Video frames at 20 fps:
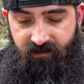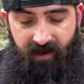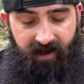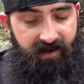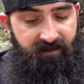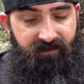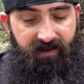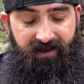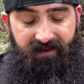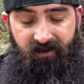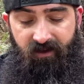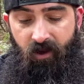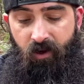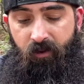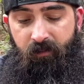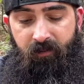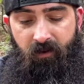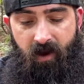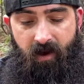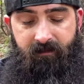I have had no
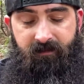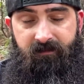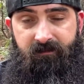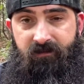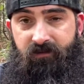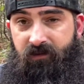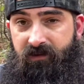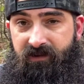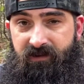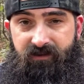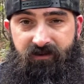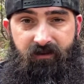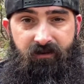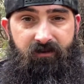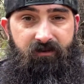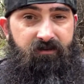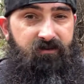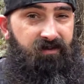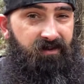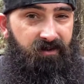problems with the
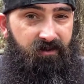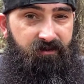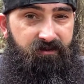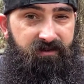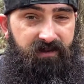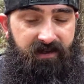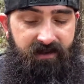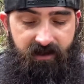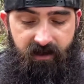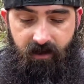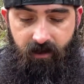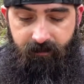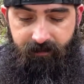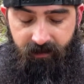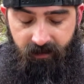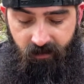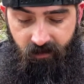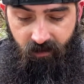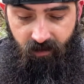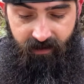screws loosening up
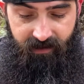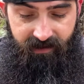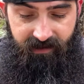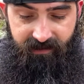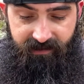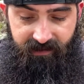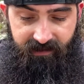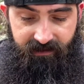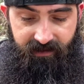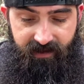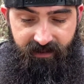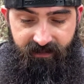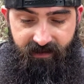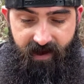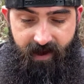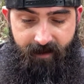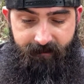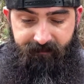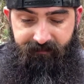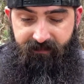or anything like that.